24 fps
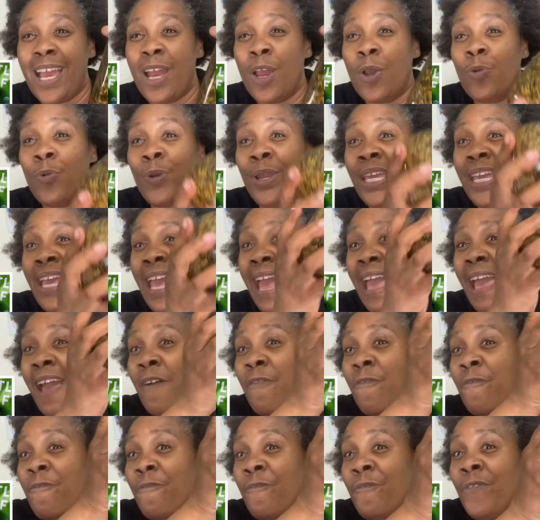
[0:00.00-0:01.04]
We have
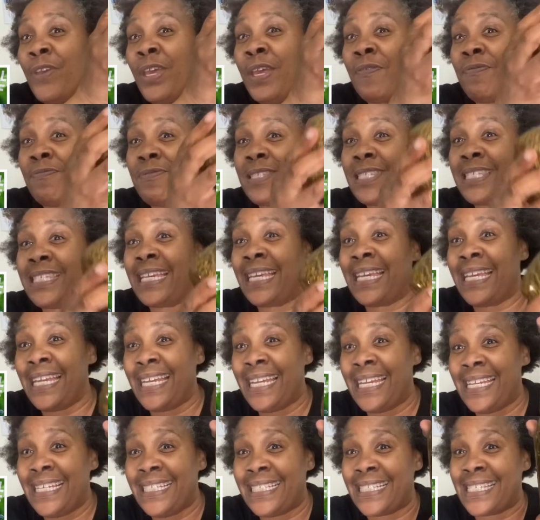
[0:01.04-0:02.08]

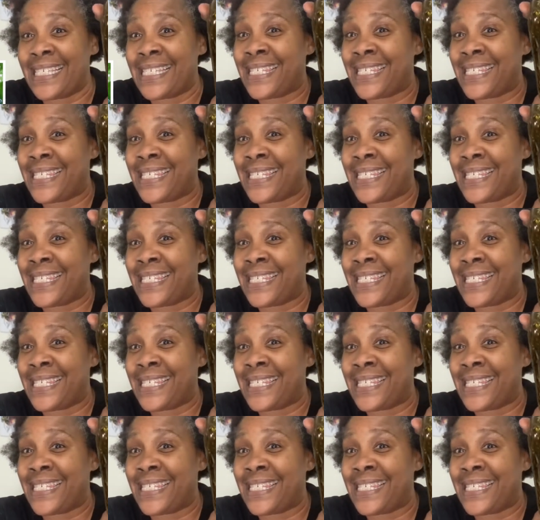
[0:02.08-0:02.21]
15 to